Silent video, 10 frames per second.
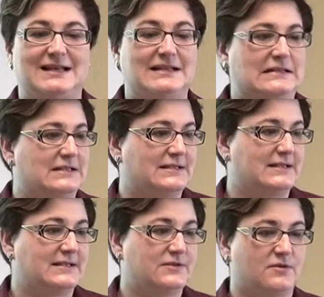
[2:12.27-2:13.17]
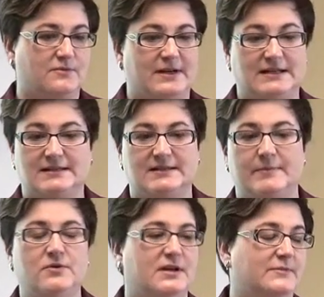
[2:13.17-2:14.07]
sentences, or when it's
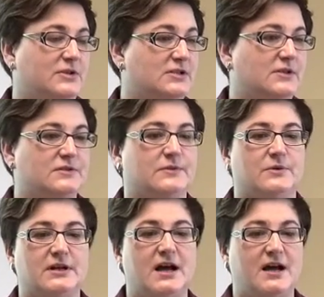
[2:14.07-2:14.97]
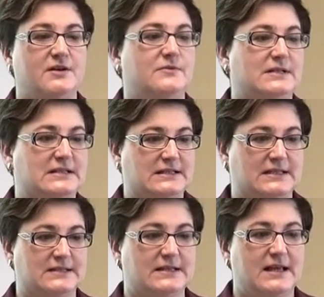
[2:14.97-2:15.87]
spoken, we usually use the word
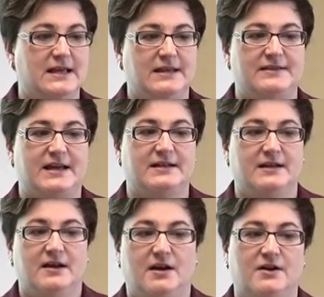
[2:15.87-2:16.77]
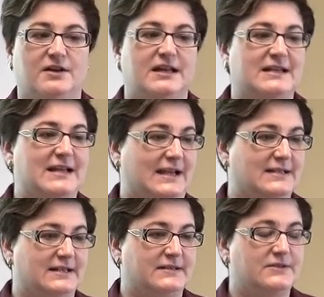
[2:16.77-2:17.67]
utterances that are
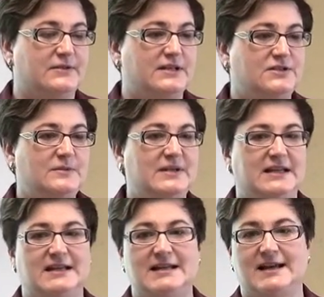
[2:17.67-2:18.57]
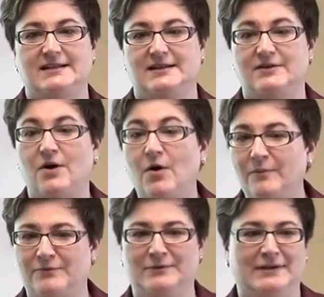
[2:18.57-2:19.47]
connected. So they should be connected,
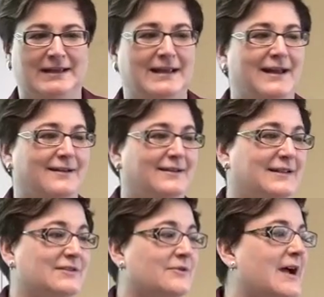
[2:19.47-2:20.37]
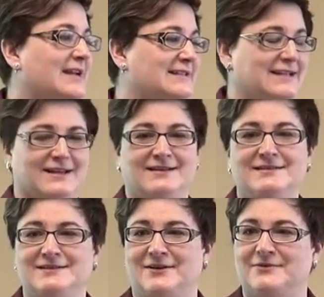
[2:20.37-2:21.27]
hopefully, in their
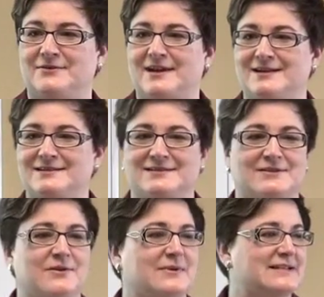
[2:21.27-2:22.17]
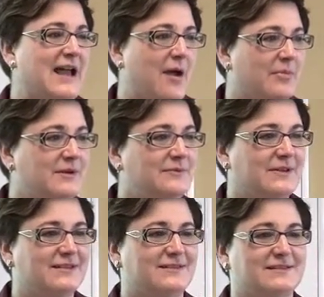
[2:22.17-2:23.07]
ideas, although that doesn't always happen
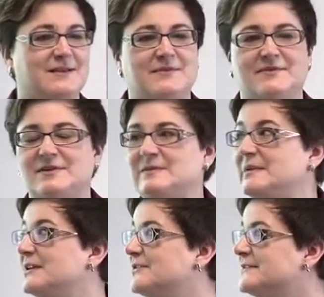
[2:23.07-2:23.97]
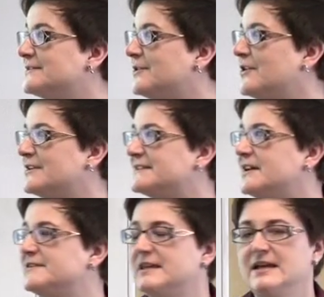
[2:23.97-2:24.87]
with some of our speakers or
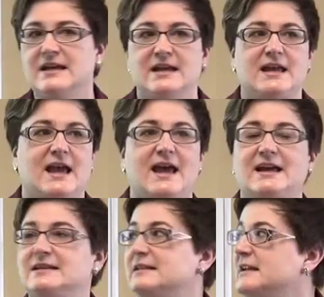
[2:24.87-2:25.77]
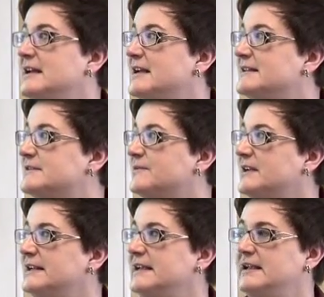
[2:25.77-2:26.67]
ourselves. And it's
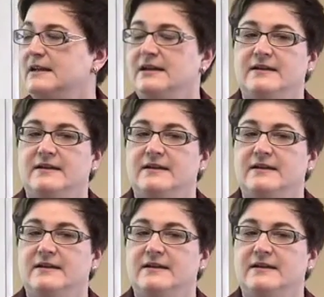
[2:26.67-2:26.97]
really